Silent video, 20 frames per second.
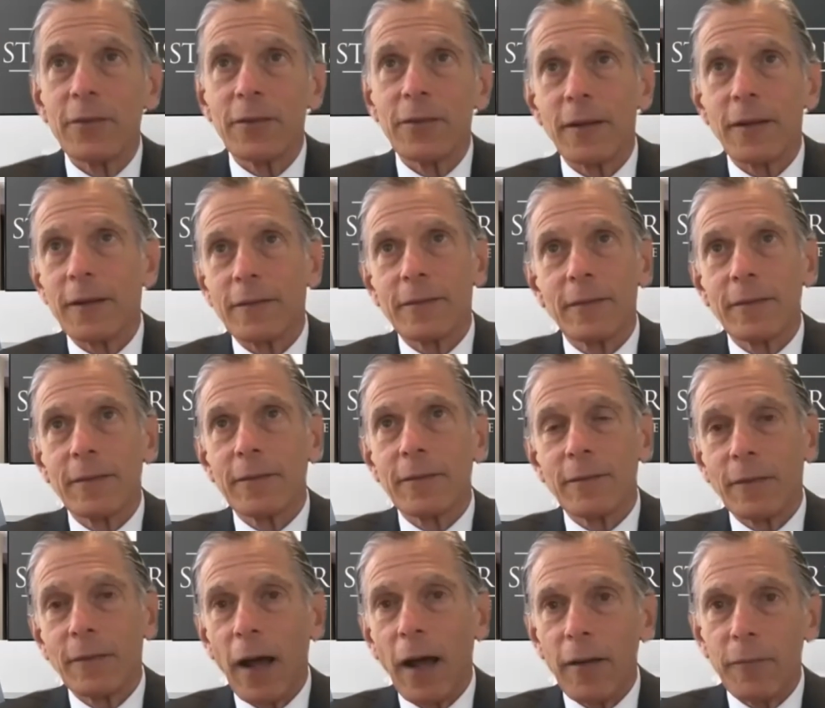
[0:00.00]
That's
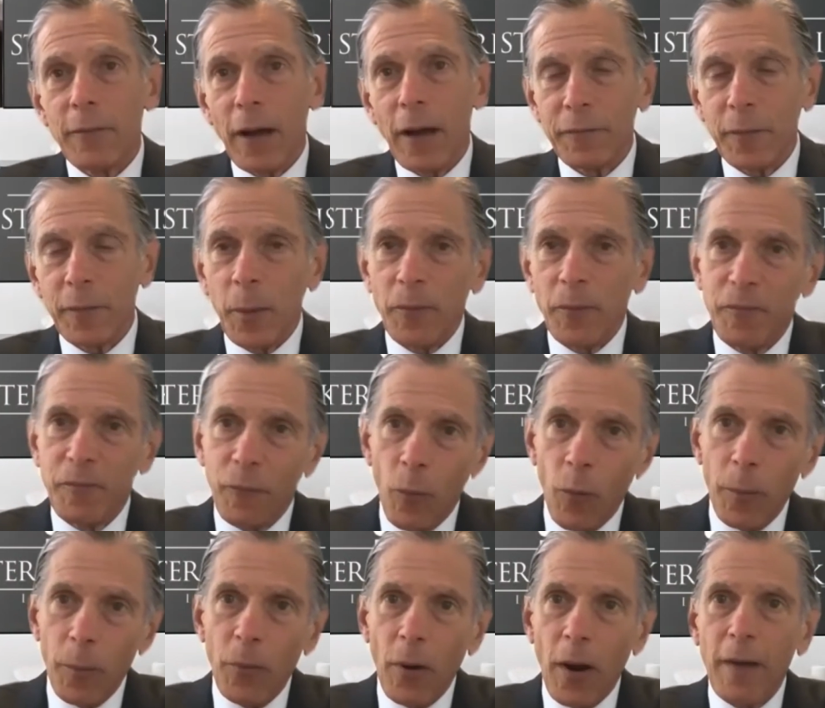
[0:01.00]
not from a
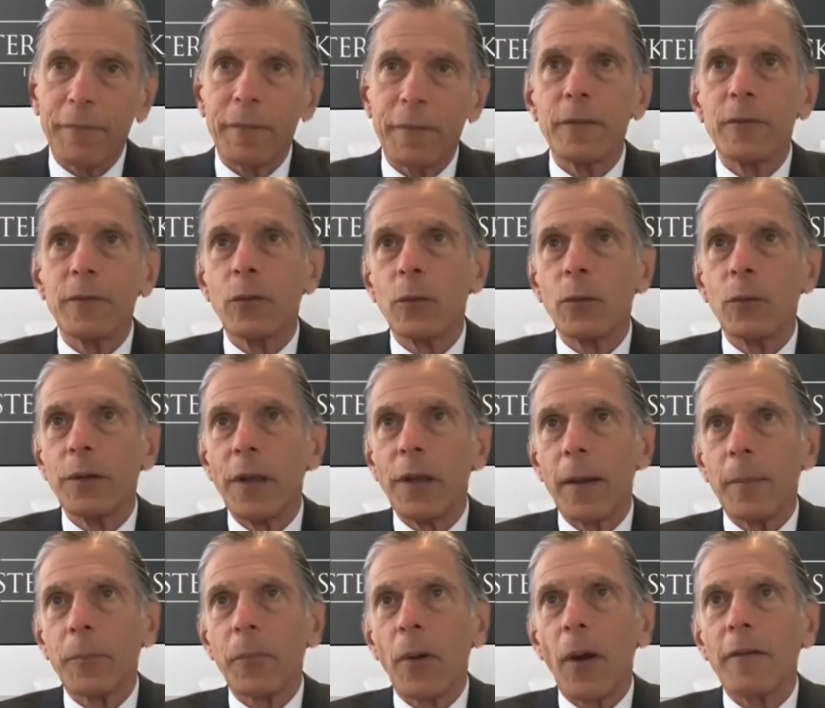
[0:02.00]
for-profit to a
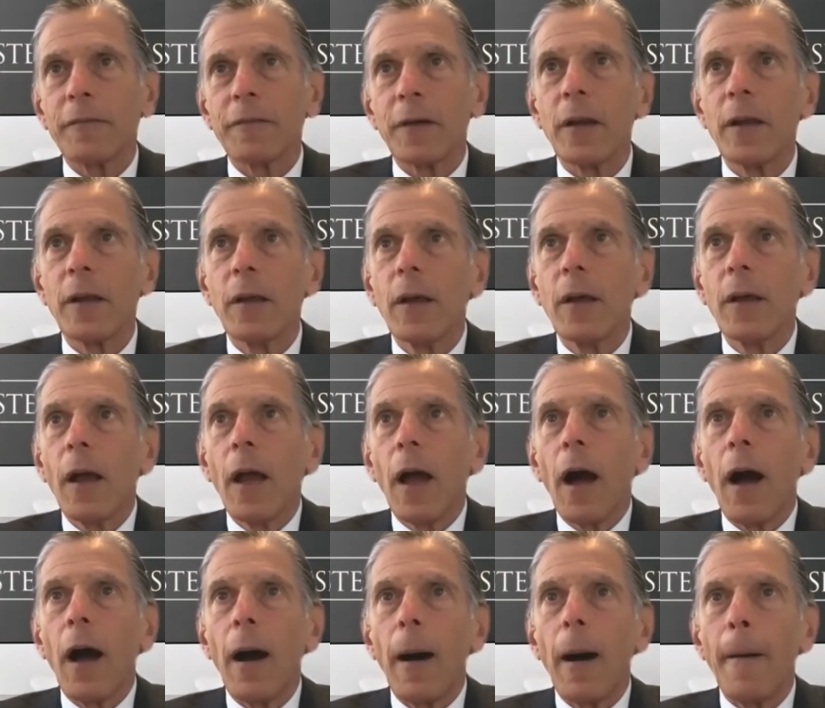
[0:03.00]

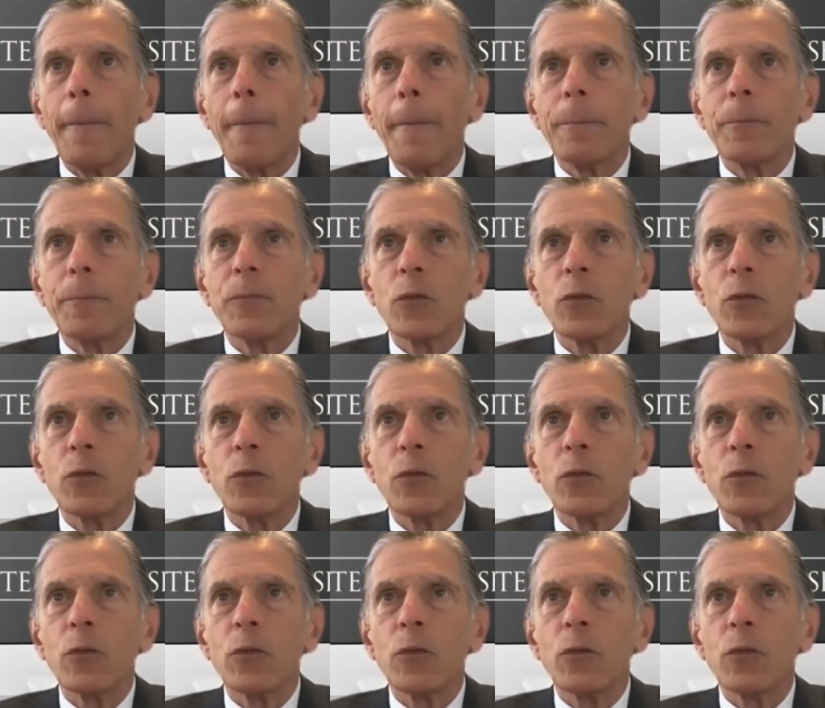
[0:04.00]
nonprofit.